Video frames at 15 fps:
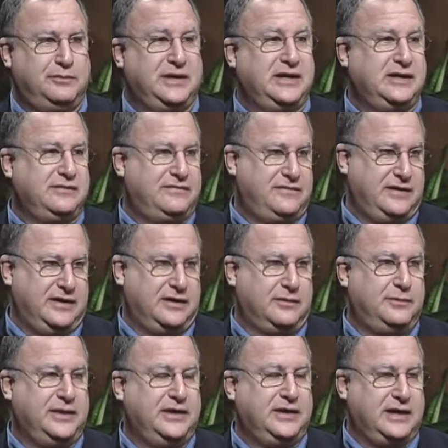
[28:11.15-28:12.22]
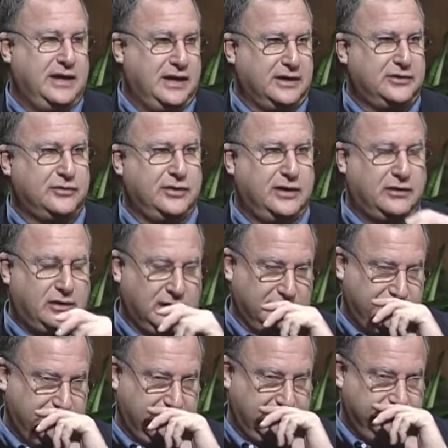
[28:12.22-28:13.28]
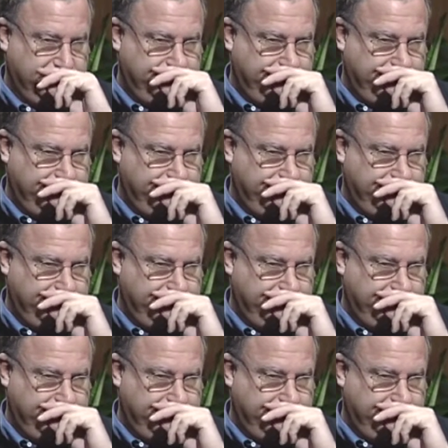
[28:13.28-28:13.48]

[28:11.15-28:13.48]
being fair, being accurate, all of that.